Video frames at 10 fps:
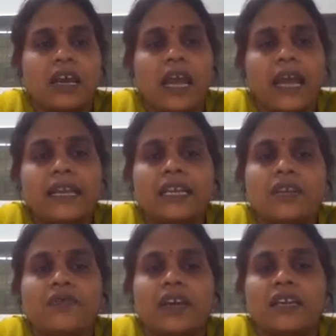
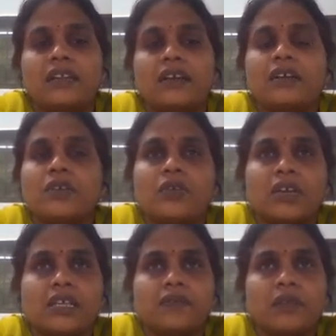Identifying the
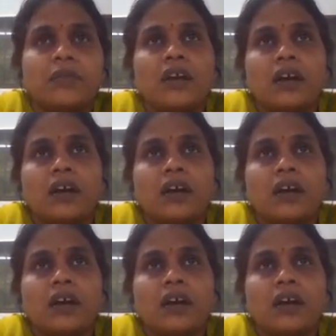tokens from.